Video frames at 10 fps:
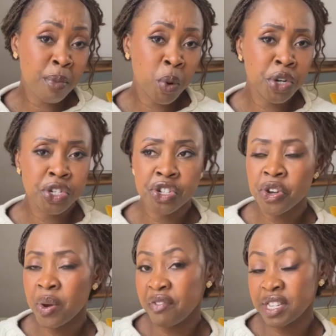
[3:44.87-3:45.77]
wanted to know,
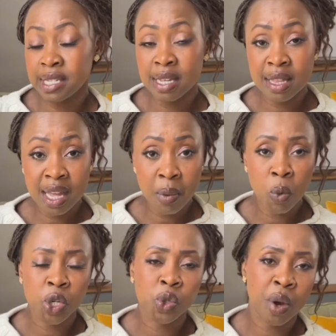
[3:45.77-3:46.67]
have I seen them?
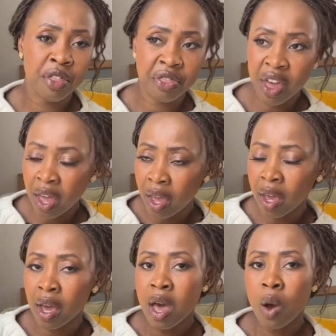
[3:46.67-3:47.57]
What do I
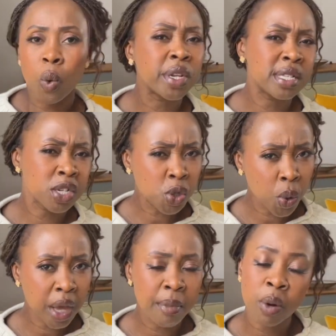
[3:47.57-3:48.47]
think? What is he
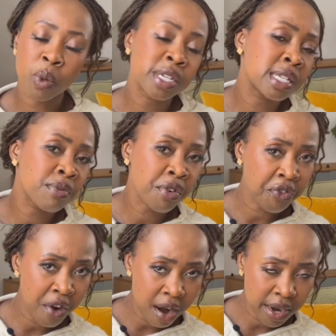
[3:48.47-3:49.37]
talking about? What is he
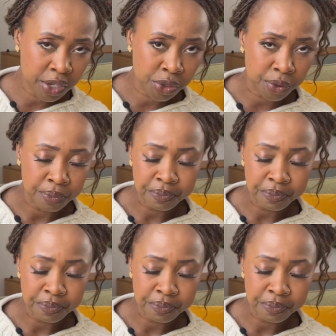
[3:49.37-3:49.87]
referring to?